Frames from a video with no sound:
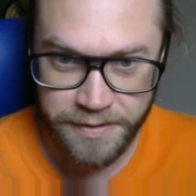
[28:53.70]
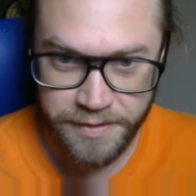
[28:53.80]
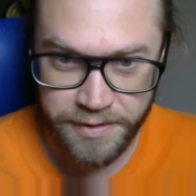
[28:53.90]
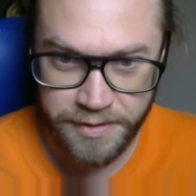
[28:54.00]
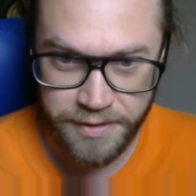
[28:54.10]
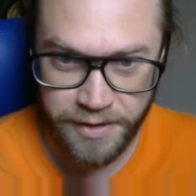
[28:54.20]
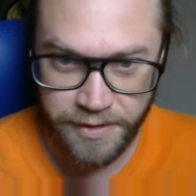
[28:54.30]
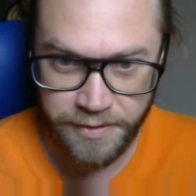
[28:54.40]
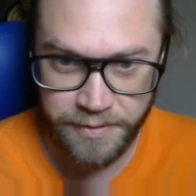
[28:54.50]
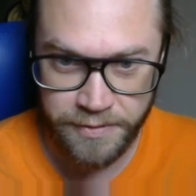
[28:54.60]

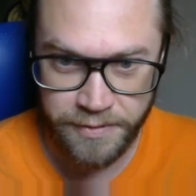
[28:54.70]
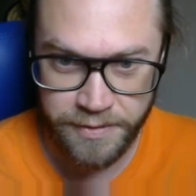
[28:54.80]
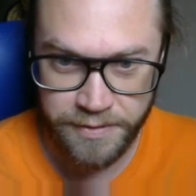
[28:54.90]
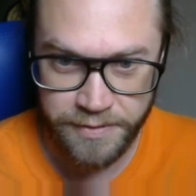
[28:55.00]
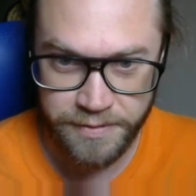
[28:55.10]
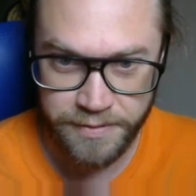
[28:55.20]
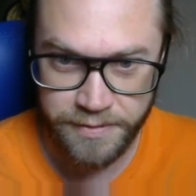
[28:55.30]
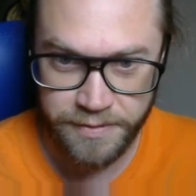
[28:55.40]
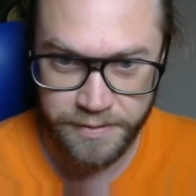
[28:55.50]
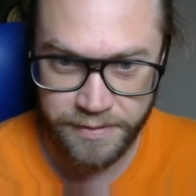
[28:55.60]
So
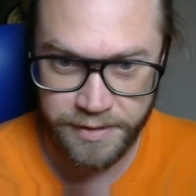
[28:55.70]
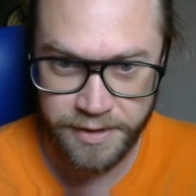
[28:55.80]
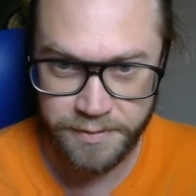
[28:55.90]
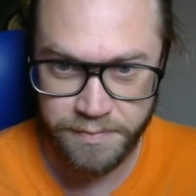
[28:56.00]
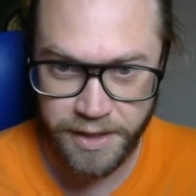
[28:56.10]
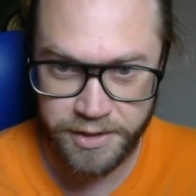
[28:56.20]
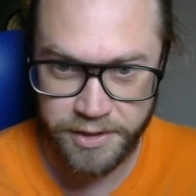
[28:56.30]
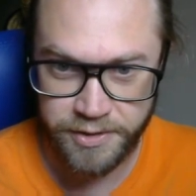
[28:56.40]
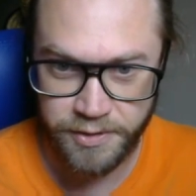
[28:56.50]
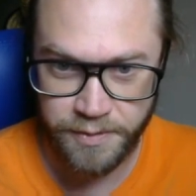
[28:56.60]
this
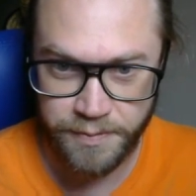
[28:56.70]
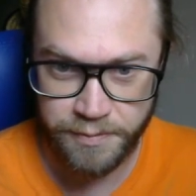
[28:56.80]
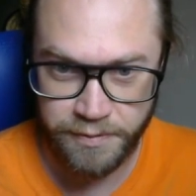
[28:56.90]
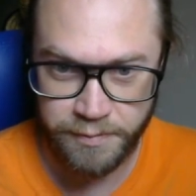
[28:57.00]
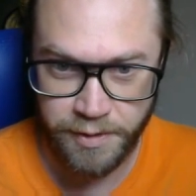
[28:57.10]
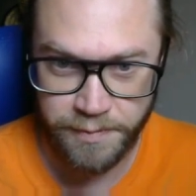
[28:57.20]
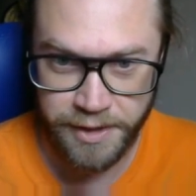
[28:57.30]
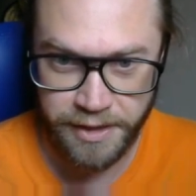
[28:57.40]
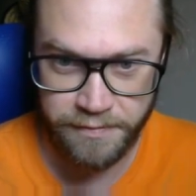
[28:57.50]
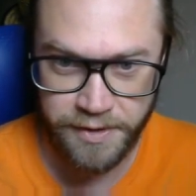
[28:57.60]
matches up with what we
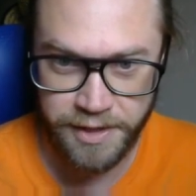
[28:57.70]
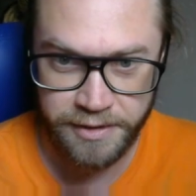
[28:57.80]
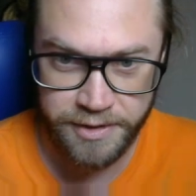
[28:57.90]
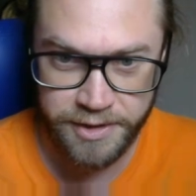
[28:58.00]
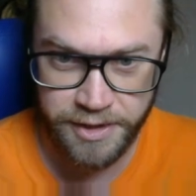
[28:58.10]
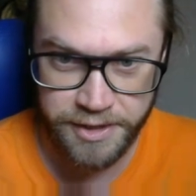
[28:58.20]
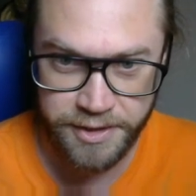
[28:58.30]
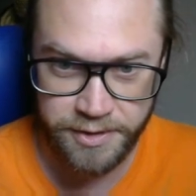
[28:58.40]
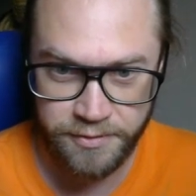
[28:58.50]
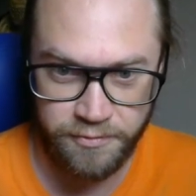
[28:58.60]
have here. The size
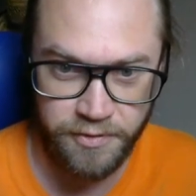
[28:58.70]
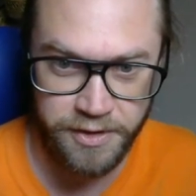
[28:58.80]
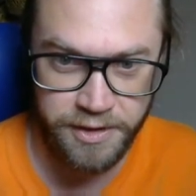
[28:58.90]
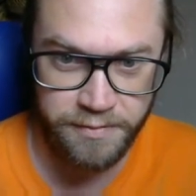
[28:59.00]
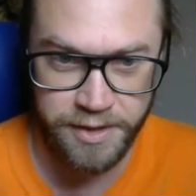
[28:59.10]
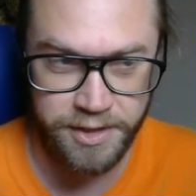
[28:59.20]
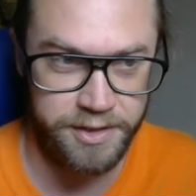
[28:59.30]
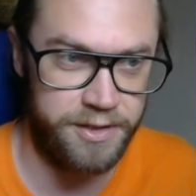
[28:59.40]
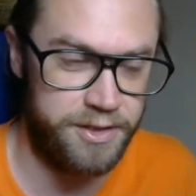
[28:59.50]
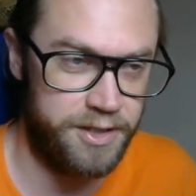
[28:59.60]
is 3, which
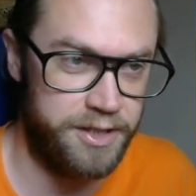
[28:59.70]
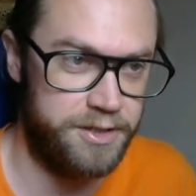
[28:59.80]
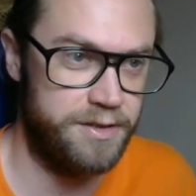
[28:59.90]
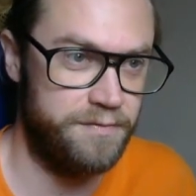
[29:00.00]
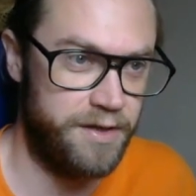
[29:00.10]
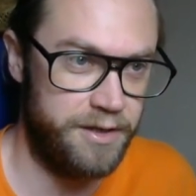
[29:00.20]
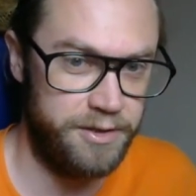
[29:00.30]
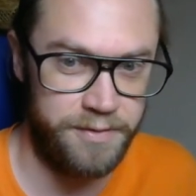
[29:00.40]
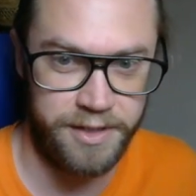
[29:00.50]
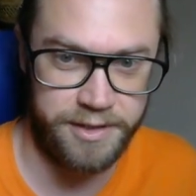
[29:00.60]
is the size of the
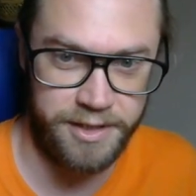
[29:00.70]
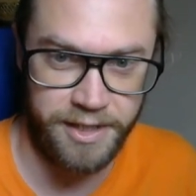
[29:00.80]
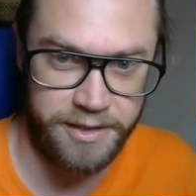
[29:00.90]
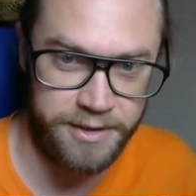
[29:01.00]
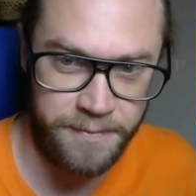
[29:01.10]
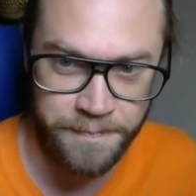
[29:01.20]
value I set.